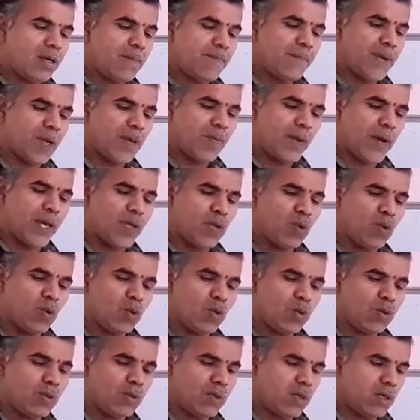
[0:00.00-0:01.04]
number 5,
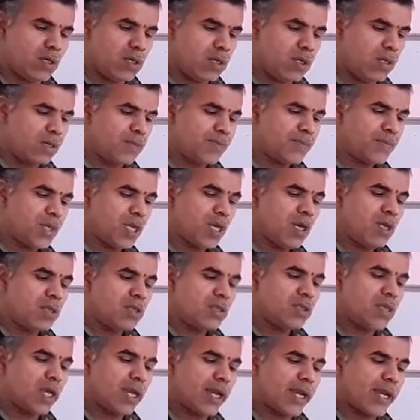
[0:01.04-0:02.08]

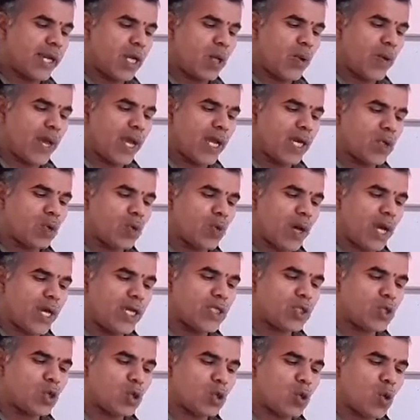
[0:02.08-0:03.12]
the radioactive
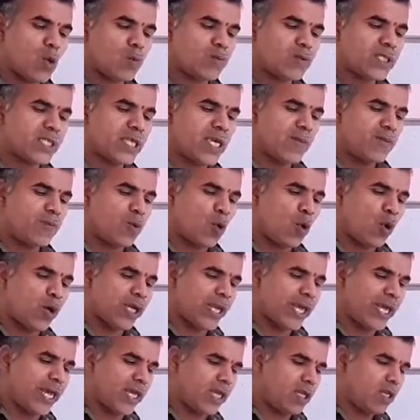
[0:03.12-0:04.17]
isotope
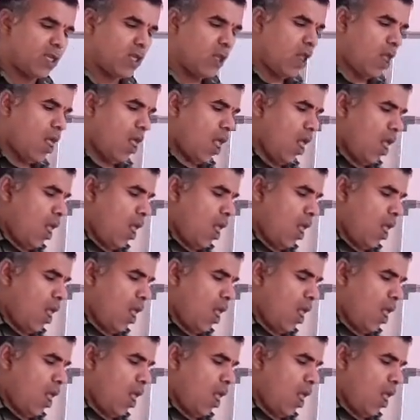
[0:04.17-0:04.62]
C14